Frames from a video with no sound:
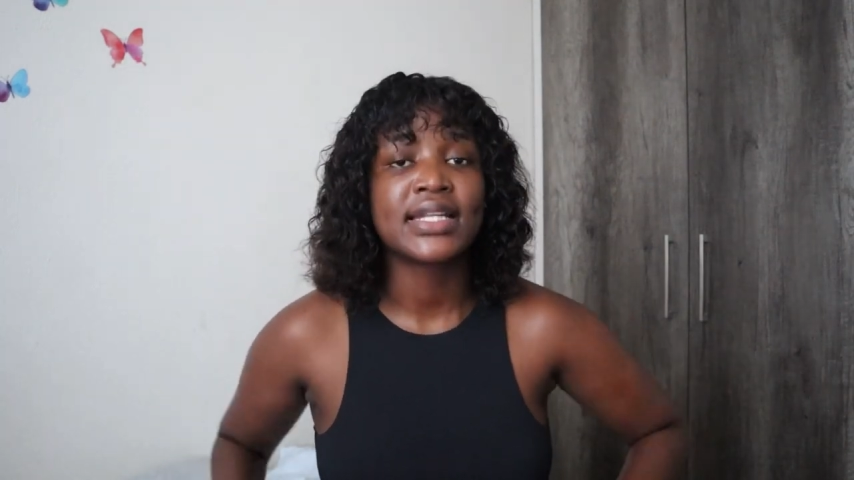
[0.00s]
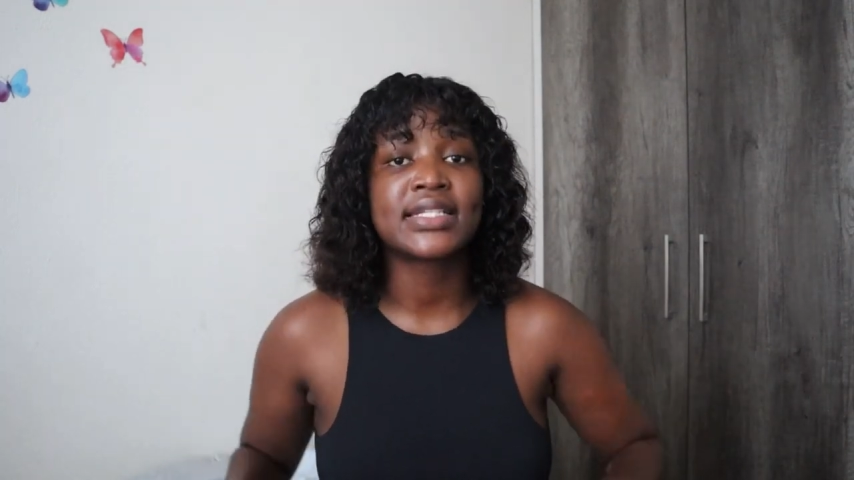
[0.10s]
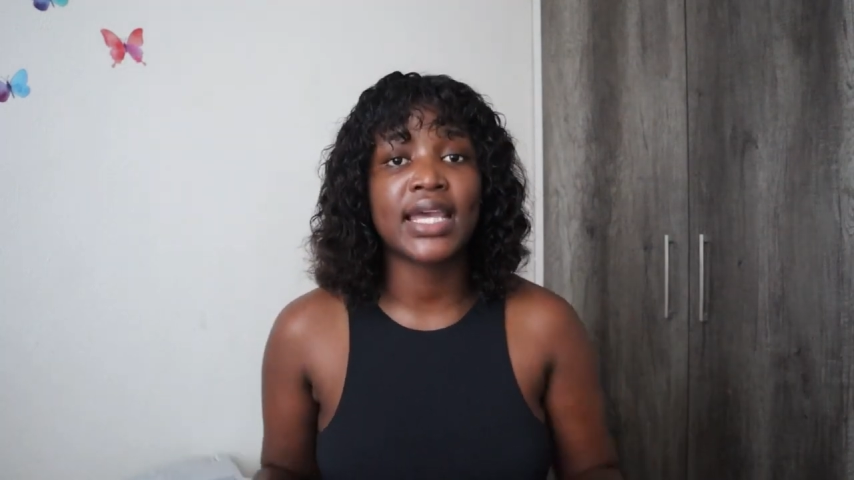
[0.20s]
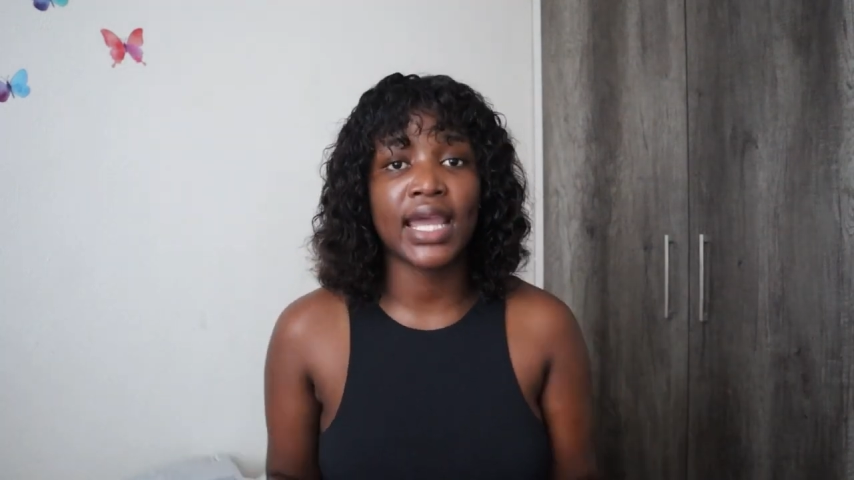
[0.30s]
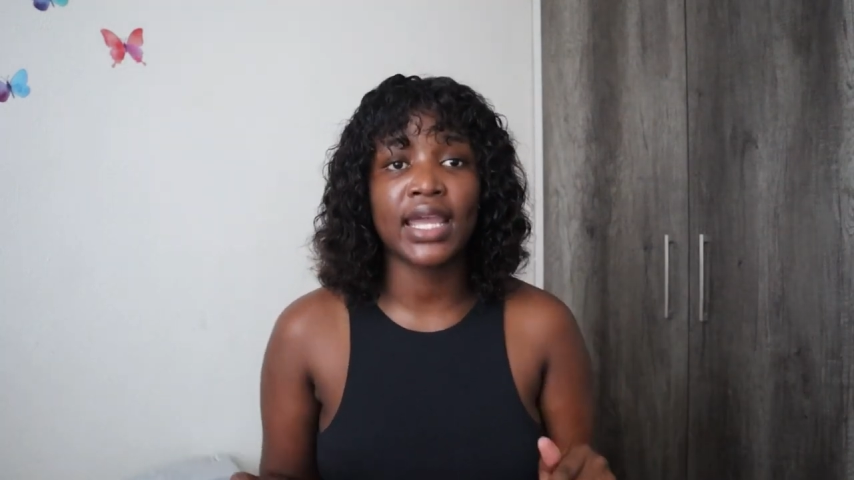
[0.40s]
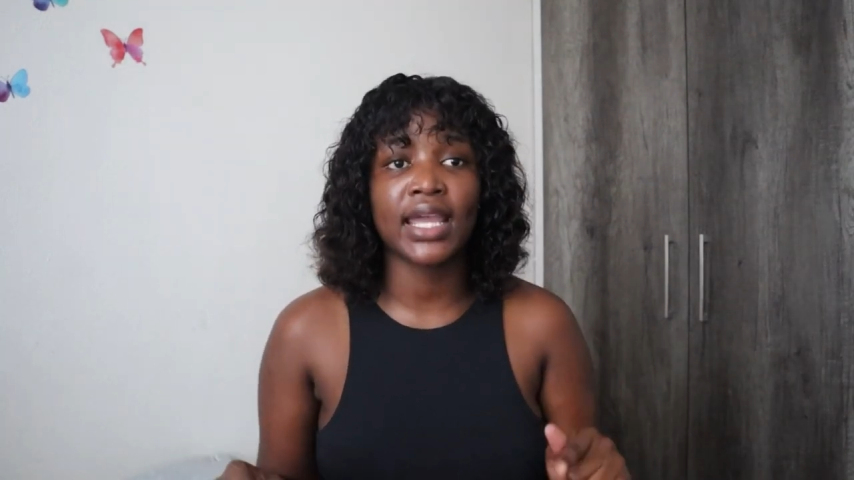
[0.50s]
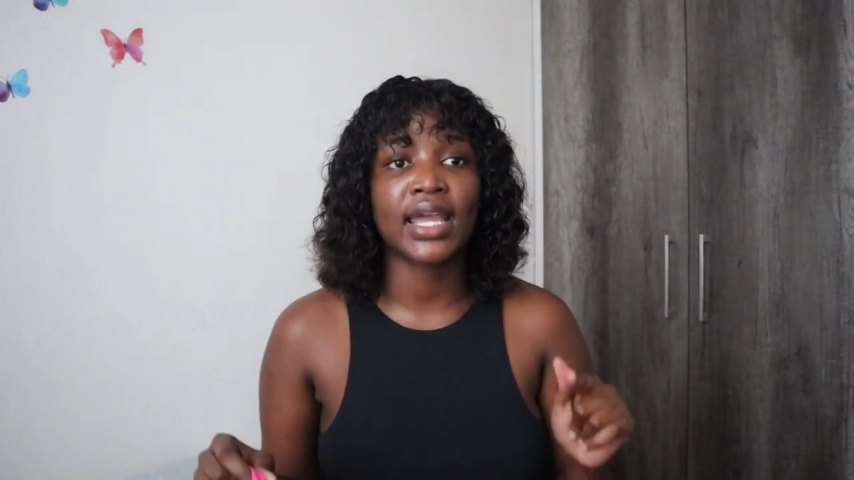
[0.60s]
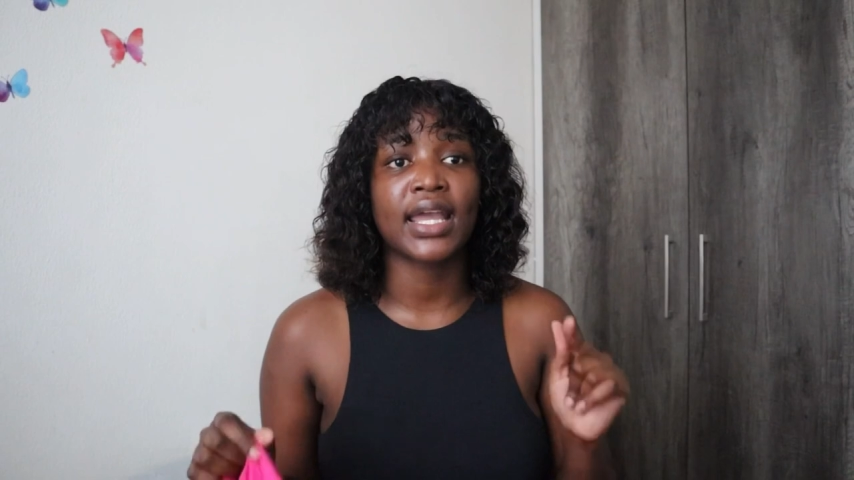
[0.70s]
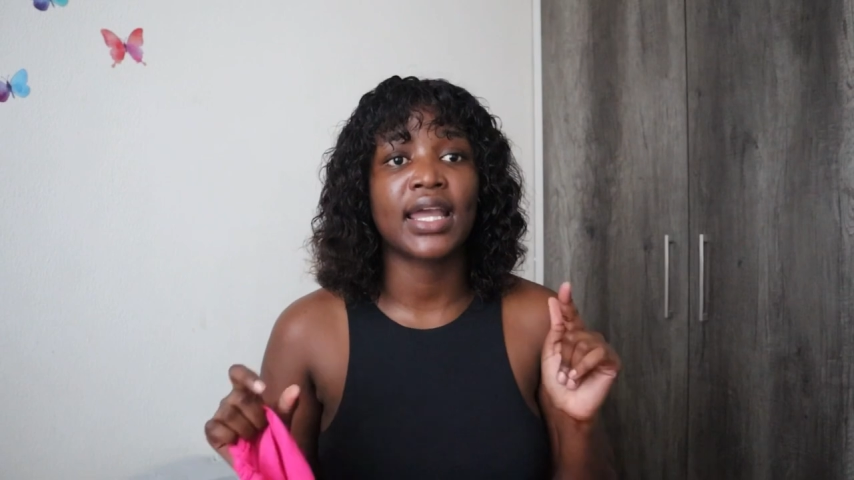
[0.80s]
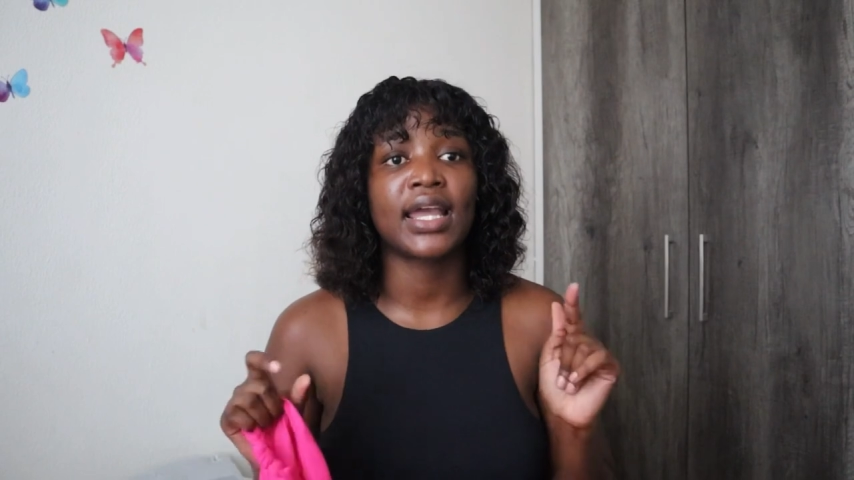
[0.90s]

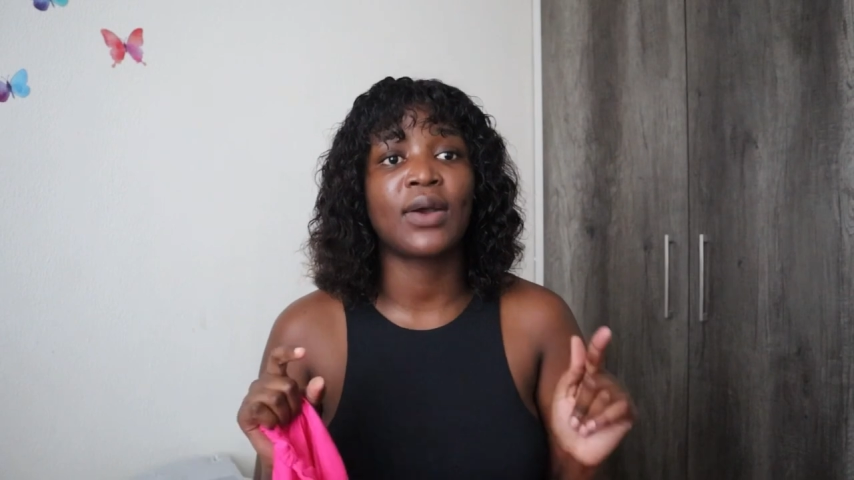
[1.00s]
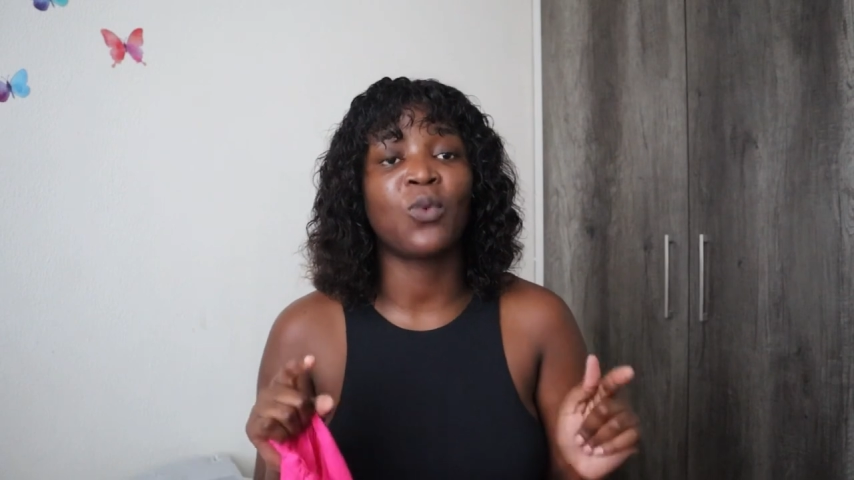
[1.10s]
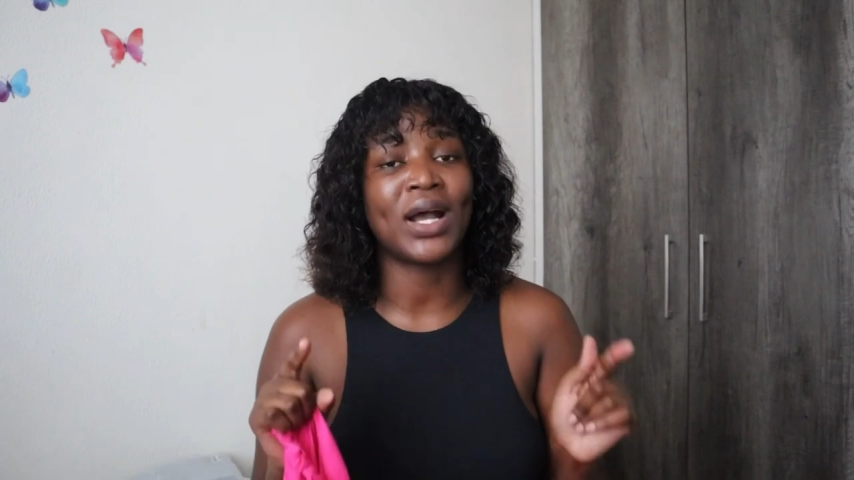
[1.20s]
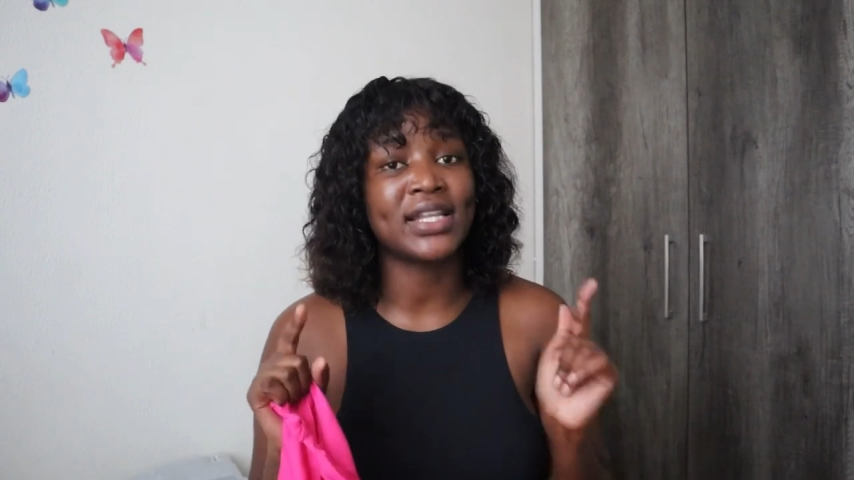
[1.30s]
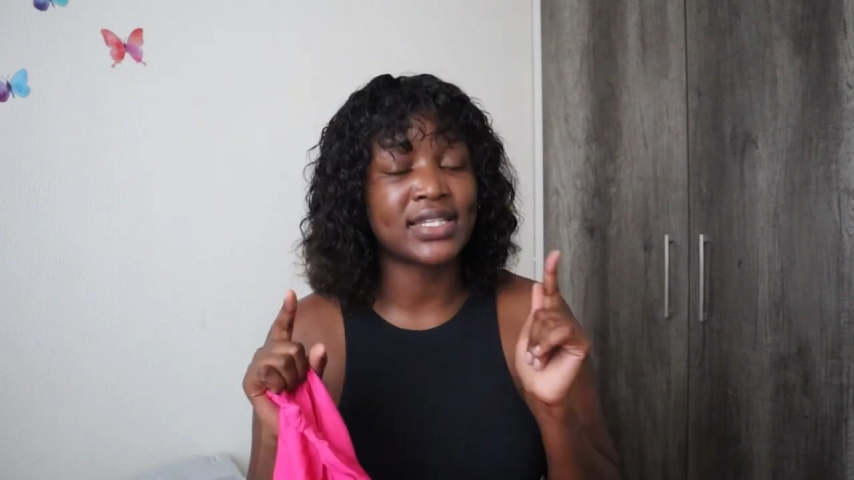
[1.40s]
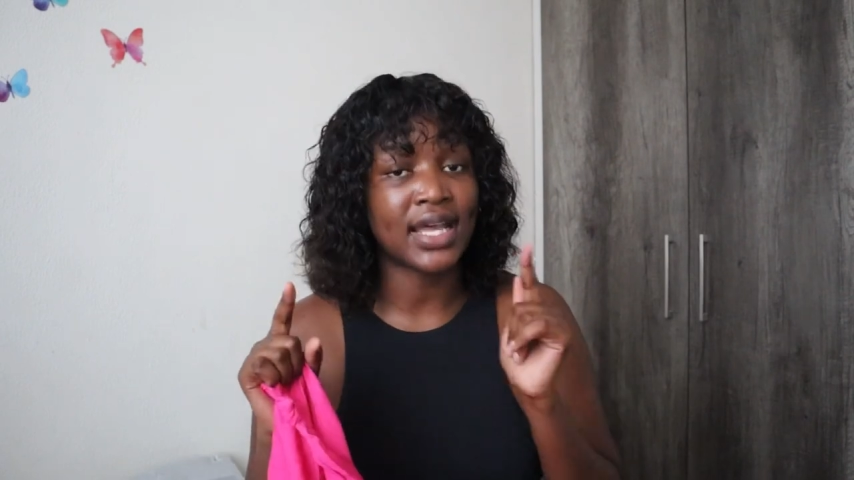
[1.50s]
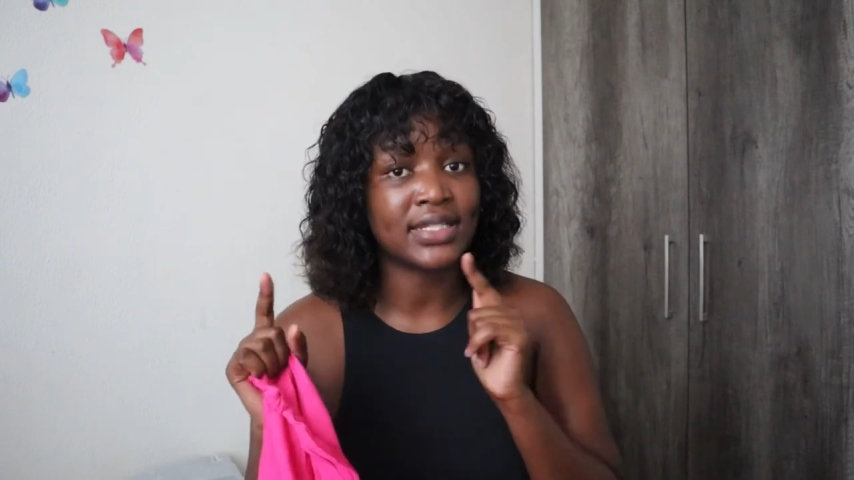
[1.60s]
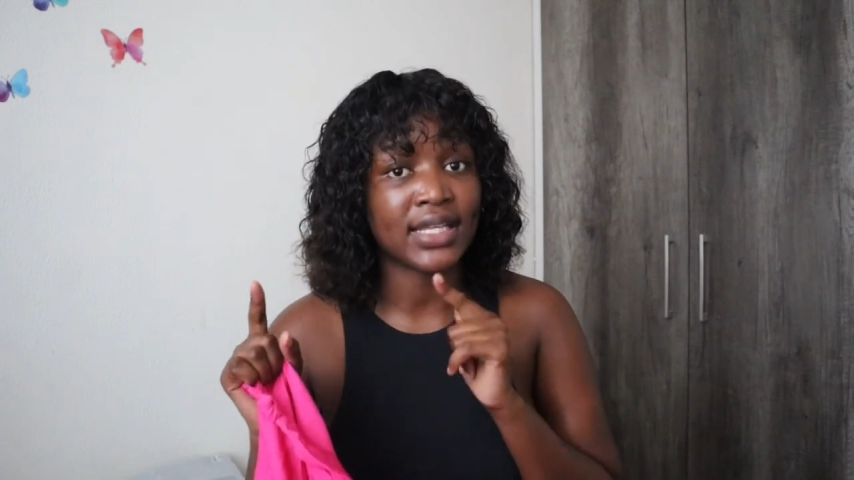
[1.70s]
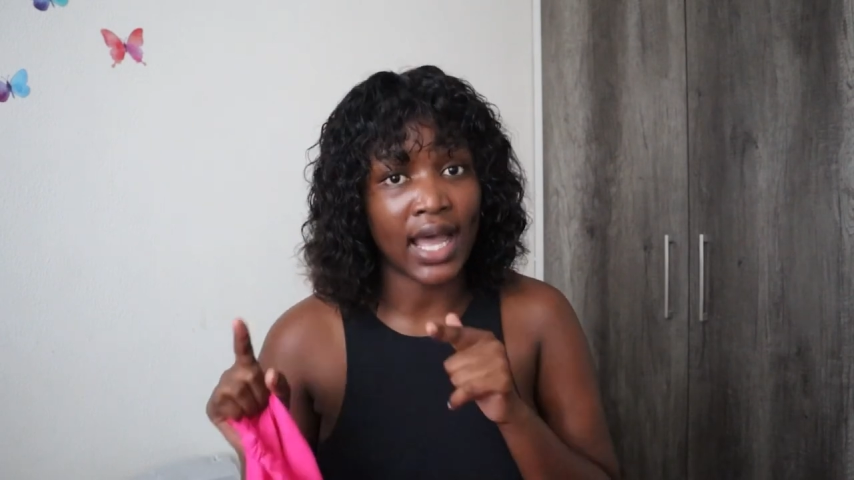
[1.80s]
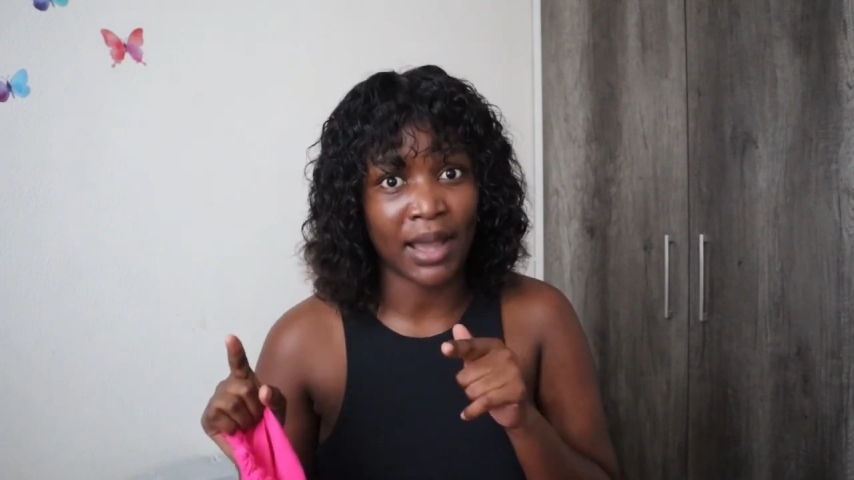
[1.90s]
take one
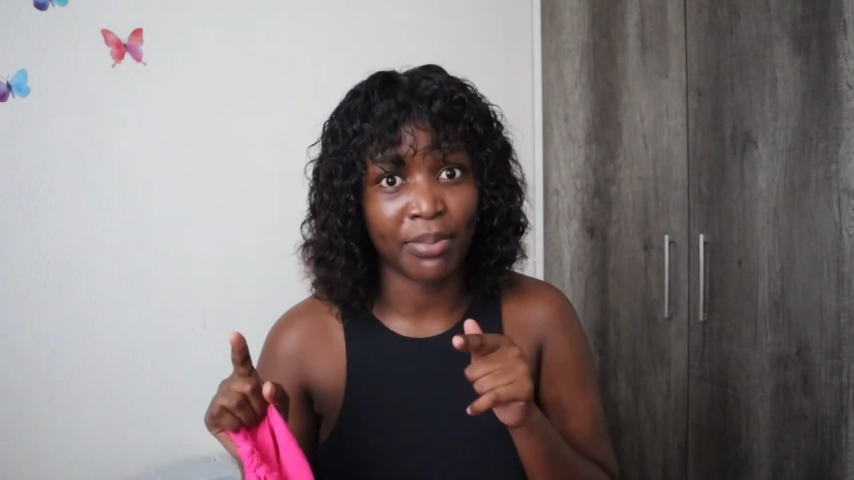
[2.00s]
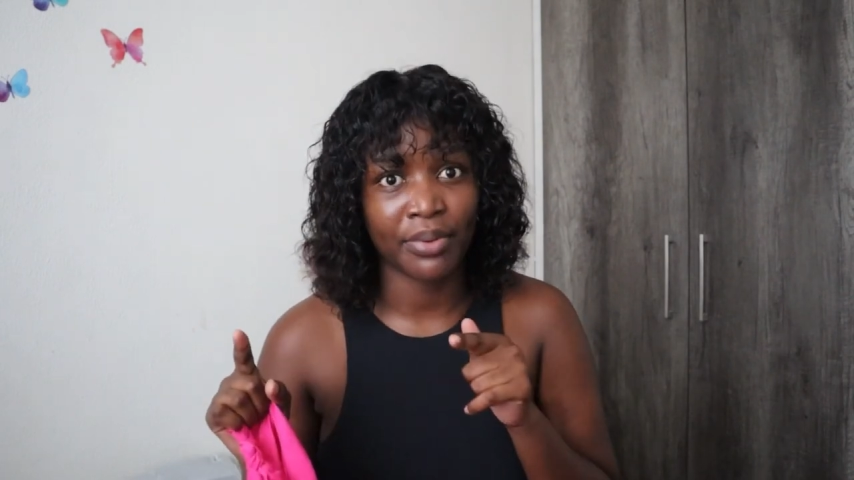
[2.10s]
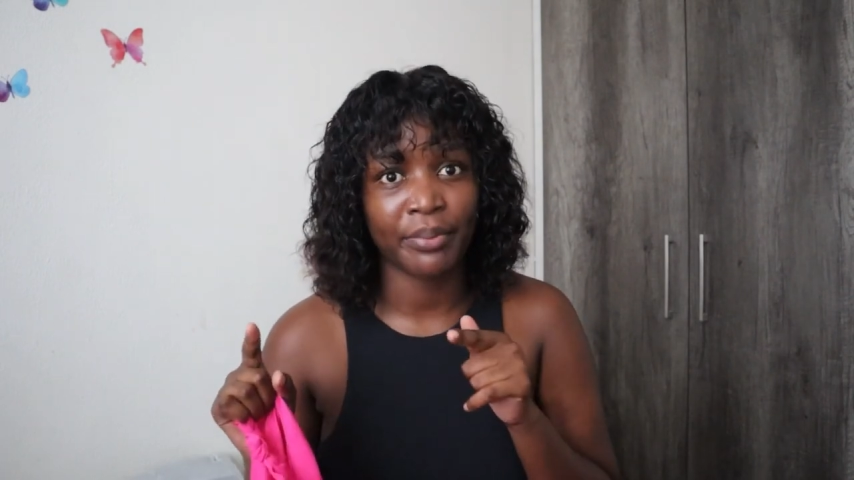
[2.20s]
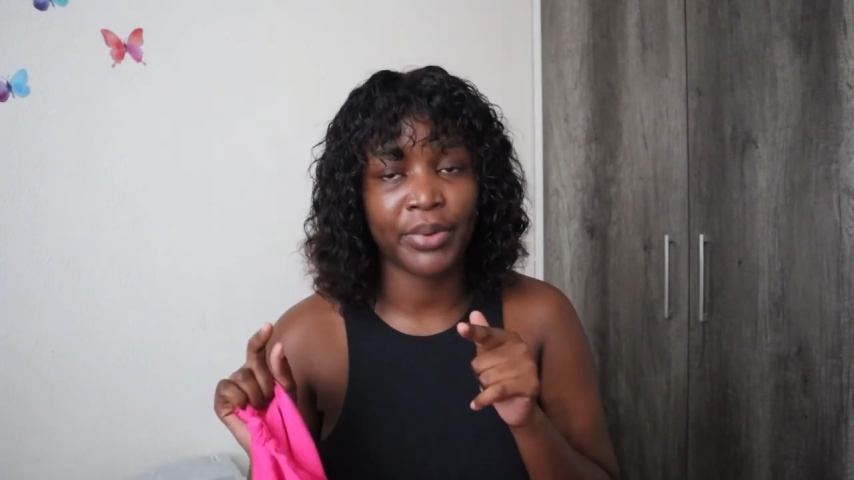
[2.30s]
size up